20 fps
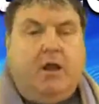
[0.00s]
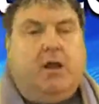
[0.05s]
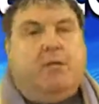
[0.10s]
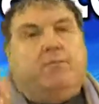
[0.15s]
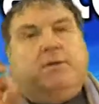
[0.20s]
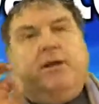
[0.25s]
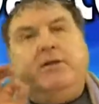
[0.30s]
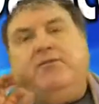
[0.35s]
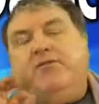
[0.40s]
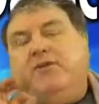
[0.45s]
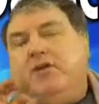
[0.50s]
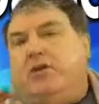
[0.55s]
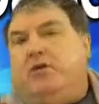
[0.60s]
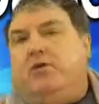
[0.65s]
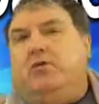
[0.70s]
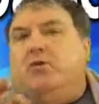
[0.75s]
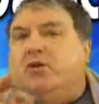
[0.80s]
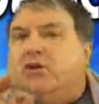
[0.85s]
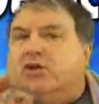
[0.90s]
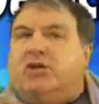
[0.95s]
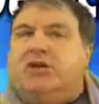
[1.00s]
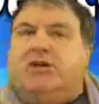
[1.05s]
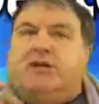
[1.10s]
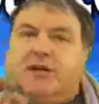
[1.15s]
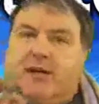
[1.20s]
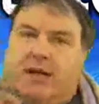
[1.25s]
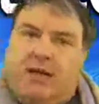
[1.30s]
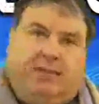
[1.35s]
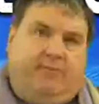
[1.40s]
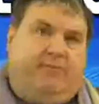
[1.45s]
But if you turn
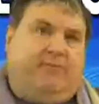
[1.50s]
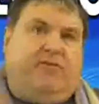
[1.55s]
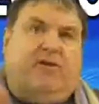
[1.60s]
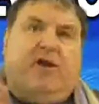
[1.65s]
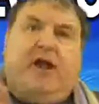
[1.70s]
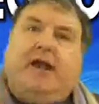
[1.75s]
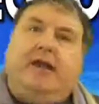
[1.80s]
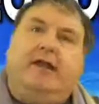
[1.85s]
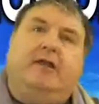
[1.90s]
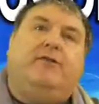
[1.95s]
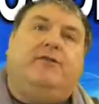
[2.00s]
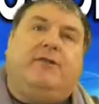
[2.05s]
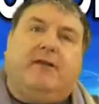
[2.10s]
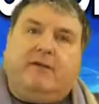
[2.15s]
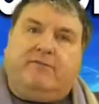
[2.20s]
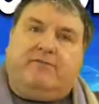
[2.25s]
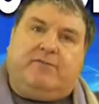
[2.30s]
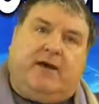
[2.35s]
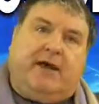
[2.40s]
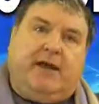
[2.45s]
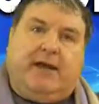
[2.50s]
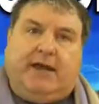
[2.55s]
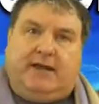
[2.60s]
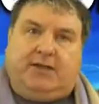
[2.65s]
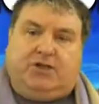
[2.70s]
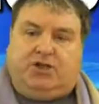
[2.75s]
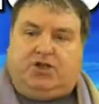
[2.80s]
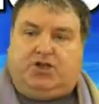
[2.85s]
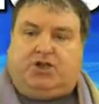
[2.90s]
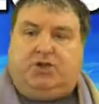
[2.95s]
up for anything
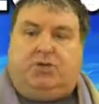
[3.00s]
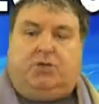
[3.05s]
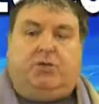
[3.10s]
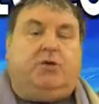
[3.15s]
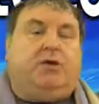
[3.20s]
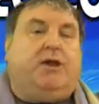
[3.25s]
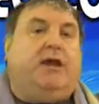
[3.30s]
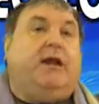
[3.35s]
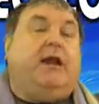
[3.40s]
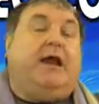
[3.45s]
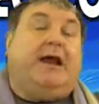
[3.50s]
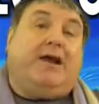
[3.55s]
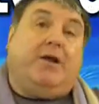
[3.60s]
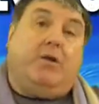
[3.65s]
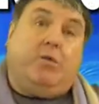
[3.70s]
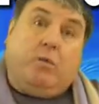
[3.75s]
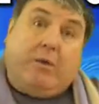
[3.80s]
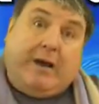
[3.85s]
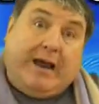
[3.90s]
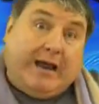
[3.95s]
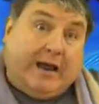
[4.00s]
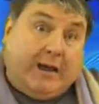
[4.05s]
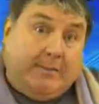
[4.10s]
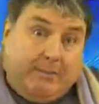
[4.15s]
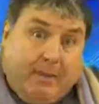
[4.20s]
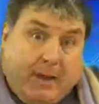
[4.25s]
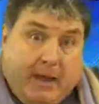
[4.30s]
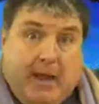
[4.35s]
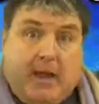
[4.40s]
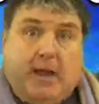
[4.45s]
financial looking like a rag
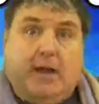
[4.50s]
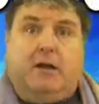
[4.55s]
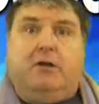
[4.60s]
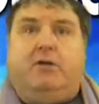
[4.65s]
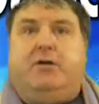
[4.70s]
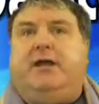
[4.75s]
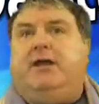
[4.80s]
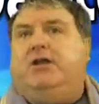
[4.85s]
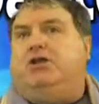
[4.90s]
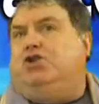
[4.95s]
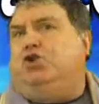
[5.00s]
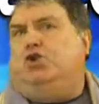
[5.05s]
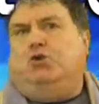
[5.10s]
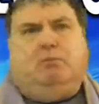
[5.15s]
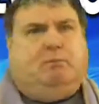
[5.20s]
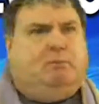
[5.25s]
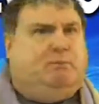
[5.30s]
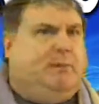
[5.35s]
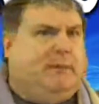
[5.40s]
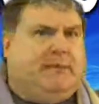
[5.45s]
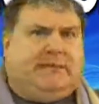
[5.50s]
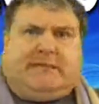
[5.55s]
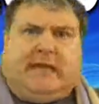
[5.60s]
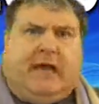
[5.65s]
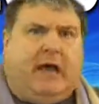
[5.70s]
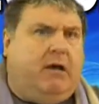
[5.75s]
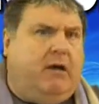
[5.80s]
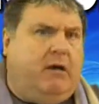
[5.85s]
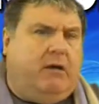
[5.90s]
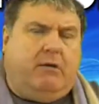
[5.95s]
bag, looking too
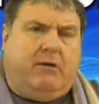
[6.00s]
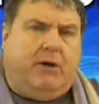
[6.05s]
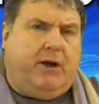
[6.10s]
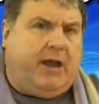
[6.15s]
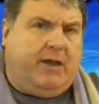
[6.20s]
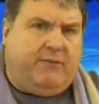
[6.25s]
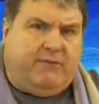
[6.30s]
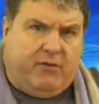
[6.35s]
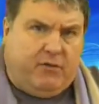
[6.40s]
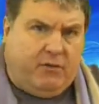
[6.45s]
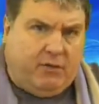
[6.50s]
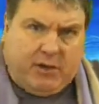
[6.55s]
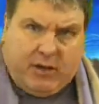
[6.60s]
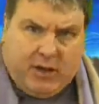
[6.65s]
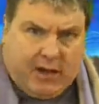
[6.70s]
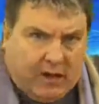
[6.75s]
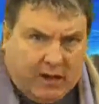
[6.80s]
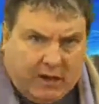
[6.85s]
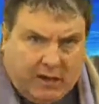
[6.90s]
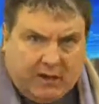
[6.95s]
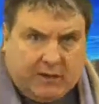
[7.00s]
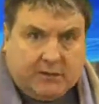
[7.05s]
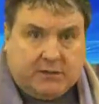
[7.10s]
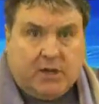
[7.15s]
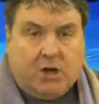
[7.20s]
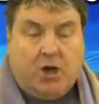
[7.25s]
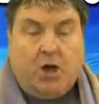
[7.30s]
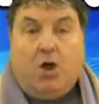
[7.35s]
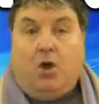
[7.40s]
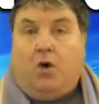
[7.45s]
bizarre and avant-garde,
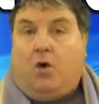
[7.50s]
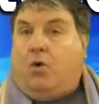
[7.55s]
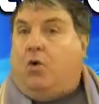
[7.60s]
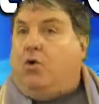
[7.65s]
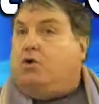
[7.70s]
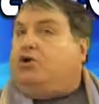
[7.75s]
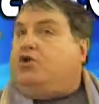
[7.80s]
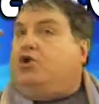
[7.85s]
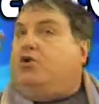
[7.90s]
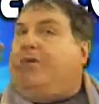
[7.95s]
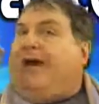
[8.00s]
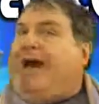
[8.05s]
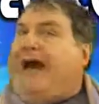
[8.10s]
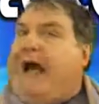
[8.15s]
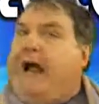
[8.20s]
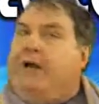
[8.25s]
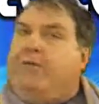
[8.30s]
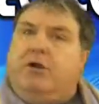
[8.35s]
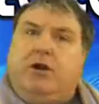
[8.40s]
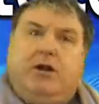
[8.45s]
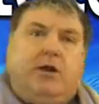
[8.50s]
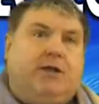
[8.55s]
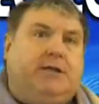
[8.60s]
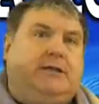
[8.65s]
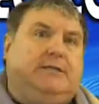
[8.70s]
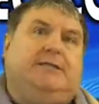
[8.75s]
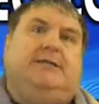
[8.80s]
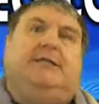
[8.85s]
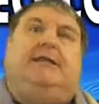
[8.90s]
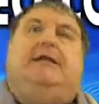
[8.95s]
or too
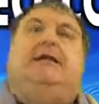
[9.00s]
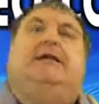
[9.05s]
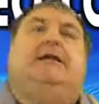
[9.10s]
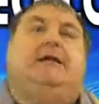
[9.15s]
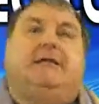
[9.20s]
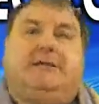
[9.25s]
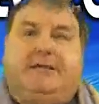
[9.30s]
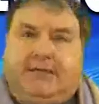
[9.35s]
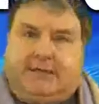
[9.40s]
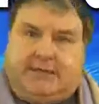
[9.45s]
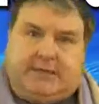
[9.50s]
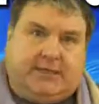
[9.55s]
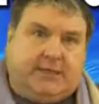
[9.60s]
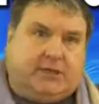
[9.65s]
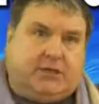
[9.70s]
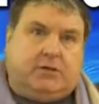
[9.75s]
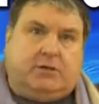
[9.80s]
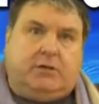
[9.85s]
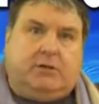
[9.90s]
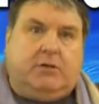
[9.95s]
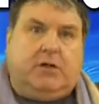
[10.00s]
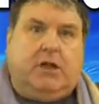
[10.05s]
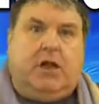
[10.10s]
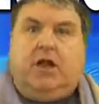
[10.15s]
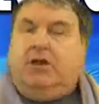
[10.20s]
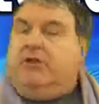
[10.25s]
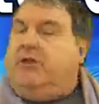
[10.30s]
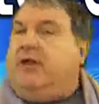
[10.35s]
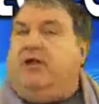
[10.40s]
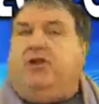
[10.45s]
arrogant and egotistical,
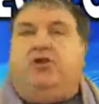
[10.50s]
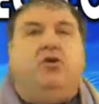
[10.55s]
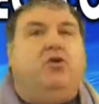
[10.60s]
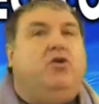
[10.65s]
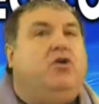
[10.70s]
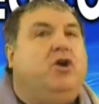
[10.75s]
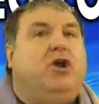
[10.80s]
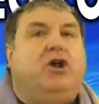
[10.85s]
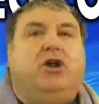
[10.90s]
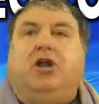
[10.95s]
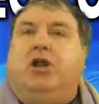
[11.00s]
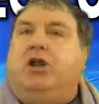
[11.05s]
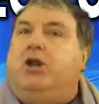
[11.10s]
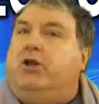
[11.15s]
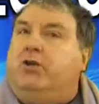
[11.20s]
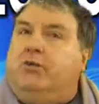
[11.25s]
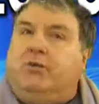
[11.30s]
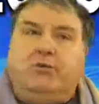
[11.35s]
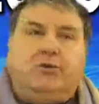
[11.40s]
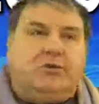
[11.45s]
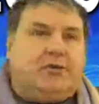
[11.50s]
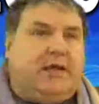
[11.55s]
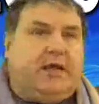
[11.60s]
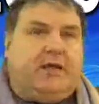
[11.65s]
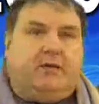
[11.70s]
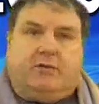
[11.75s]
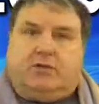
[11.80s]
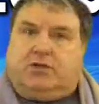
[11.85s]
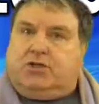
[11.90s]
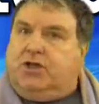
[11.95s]
then you're going to lose
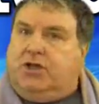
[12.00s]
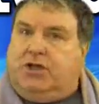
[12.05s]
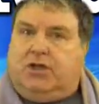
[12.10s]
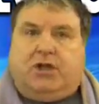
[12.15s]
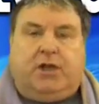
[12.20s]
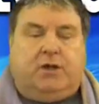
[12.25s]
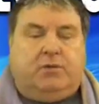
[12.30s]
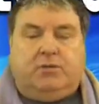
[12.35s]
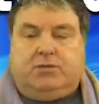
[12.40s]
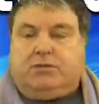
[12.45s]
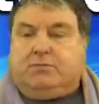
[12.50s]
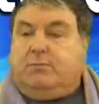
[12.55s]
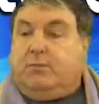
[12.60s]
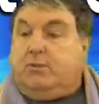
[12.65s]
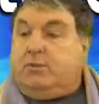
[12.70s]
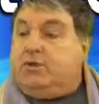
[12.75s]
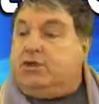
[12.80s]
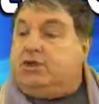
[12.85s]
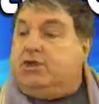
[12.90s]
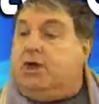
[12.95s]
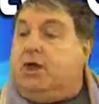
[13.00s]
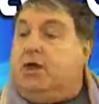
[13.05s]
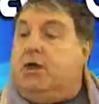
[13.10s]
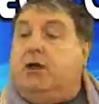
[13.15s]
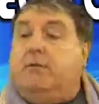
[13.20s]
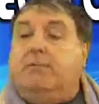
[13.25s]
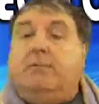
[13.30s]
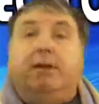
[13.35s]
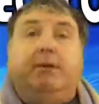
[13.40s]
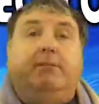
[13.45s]
out to those more
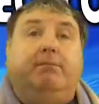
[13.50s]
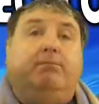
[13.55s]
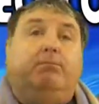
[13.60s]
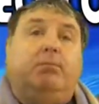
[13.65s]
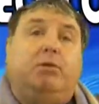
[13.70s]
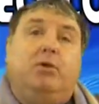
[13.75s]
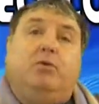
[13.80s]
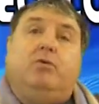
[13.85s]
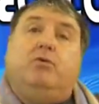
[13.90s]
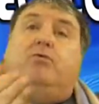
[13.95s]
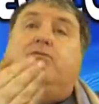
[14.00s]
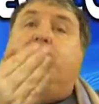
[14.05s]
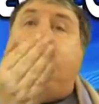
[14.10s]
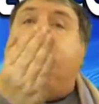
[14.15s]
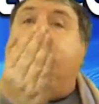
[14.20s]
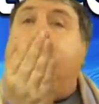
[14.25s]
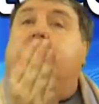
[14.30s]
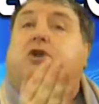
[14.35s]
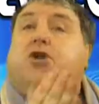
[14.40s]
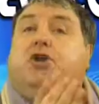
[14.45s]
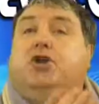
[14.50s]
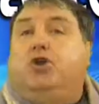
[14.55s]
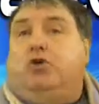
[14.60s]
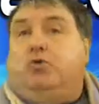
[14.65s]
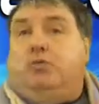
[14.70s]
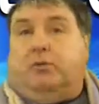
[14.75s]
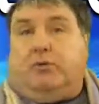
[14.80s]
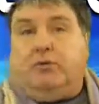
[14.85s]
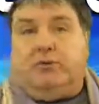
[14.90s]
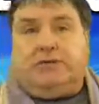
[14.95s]
charming, beautiful,
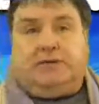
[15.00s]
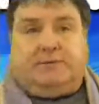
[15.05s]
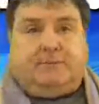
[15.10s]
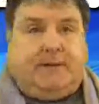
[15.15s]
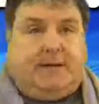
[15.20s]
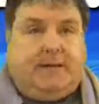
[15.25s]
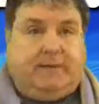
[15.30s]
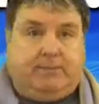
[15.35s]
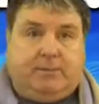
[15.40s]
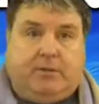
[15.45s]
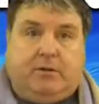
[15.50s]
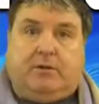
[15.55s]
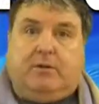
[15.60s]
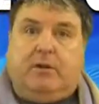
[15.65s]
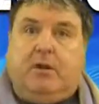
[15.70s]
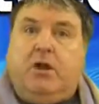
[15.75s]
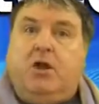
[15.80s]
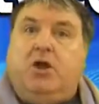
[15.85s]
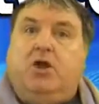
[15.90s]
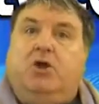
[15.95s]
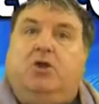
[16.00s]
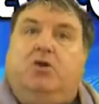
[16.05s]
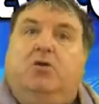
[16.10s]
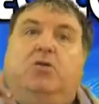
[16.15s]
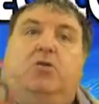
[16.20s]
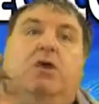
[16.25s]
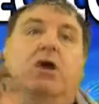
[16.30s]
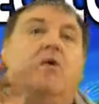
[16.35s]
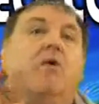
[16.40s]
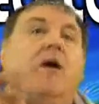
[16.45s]
humorous people who
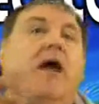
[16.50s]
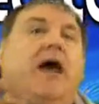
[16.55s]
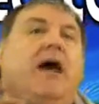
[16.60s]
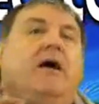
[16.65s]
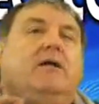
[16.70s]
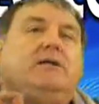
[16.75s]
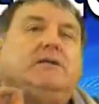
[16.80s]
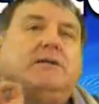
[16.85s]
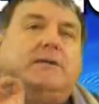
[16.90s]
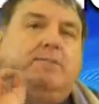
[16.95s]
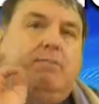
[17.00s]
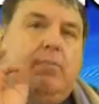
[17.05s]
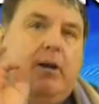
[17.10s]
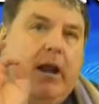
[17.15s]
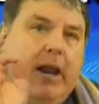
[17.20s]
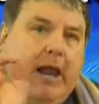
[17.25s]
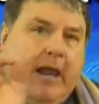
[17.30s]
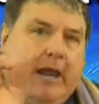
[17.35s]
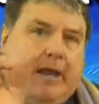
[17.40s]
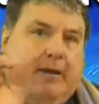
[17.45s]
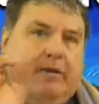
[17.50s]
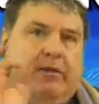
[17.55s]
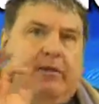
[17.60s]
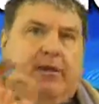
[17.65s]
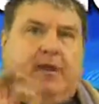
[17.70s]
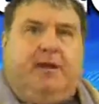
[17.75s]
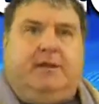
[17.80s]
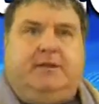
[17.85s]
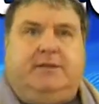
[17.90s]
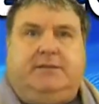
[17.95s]
know how to play
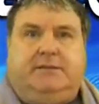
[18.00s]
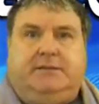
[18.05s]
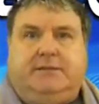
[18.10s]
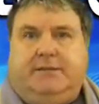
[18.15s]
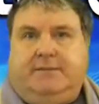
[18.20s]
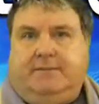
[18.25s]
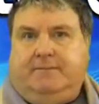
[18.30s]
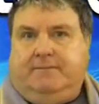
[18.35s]
things.